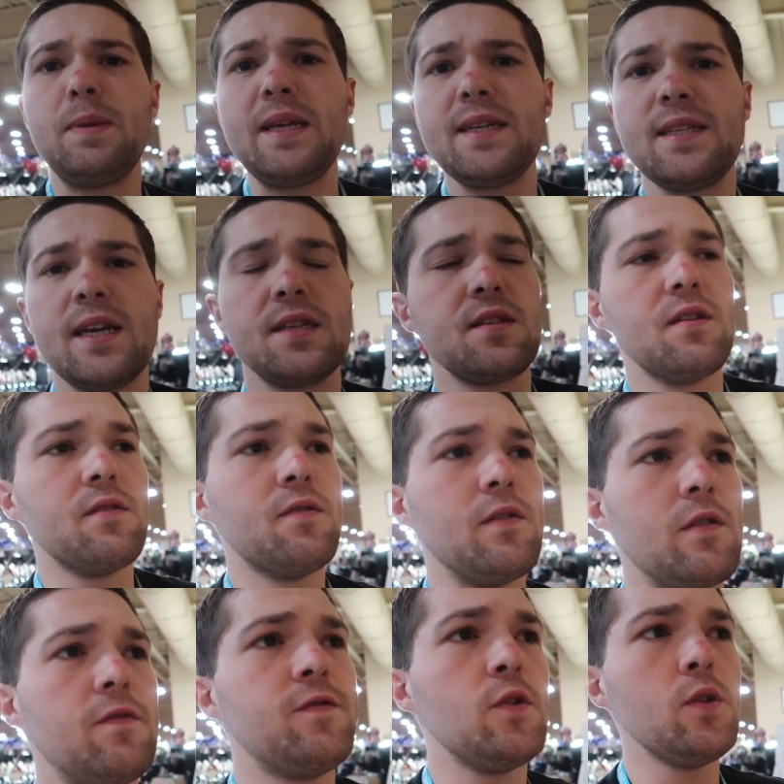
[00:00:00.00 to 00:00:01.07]
place has a
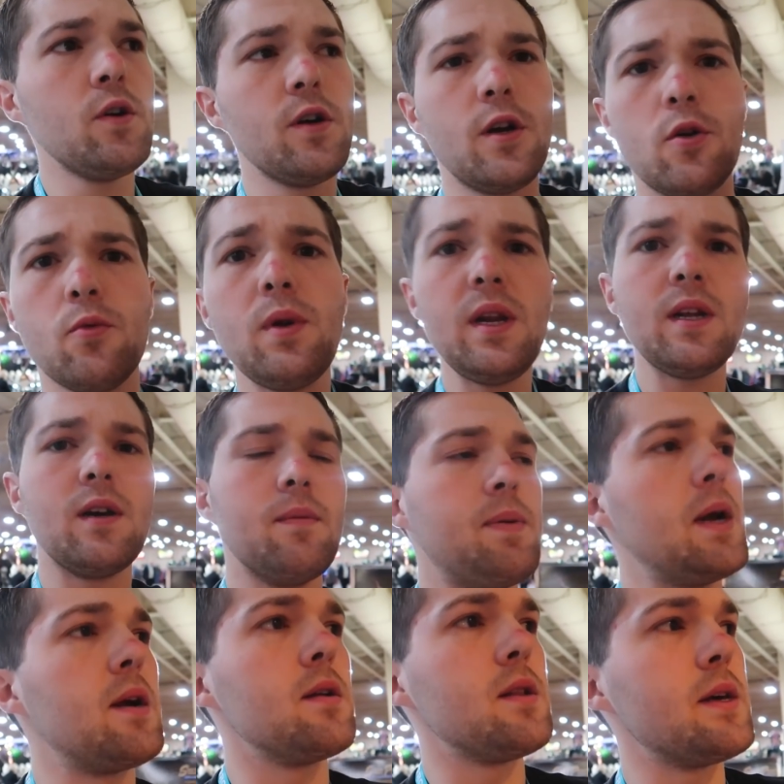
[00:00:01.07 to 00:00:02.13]
full-on arena
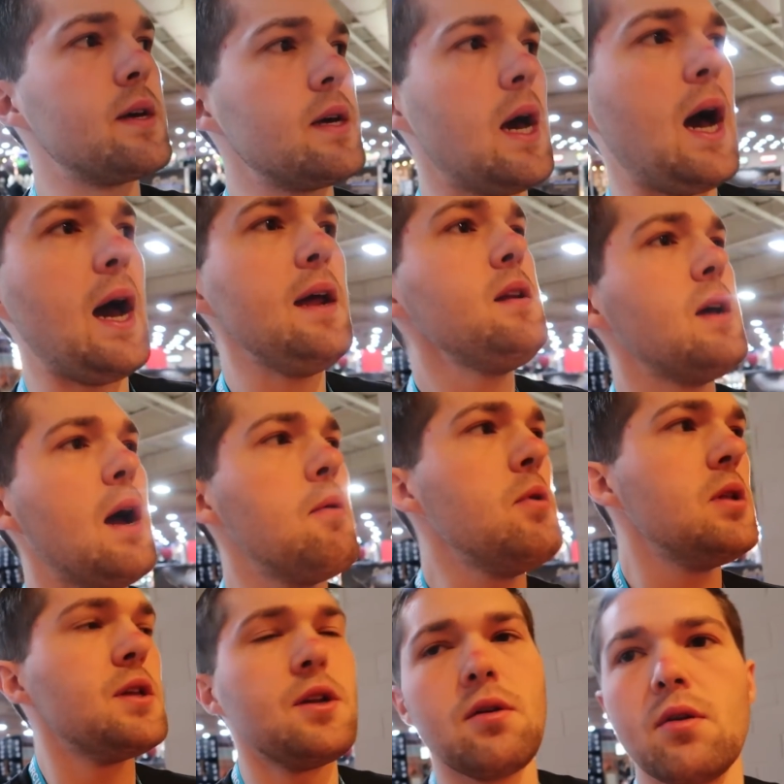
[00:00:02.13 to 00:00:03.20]
apparently. I, I
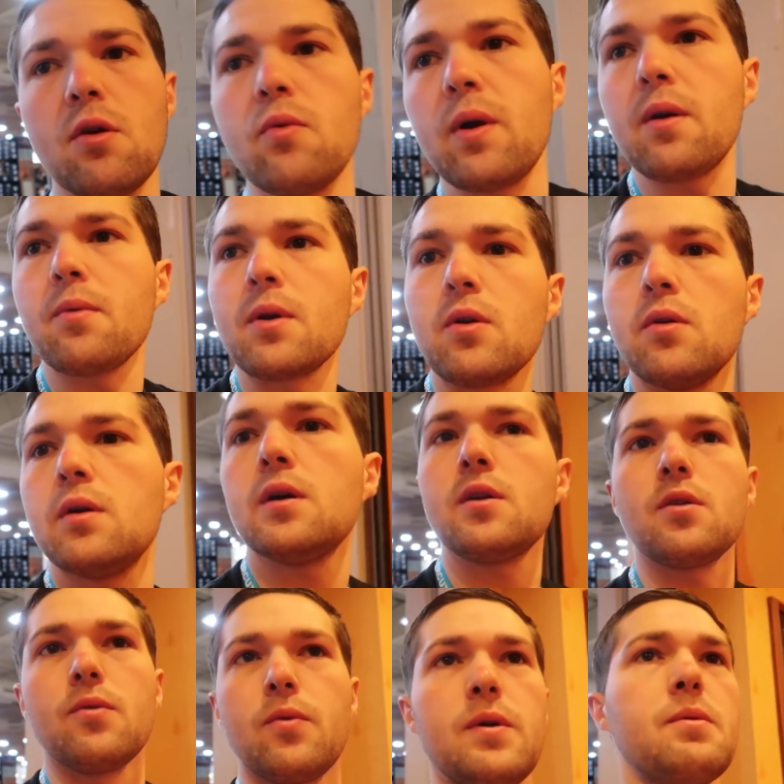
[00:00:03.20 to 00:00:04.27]
really don't know where we're
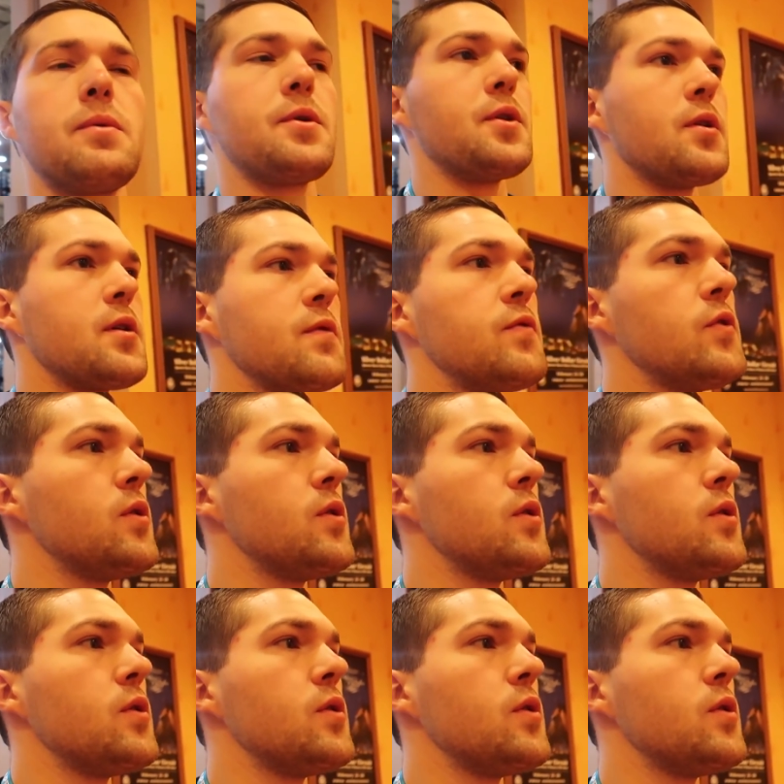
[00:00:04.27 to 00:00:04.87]
going or what we're looking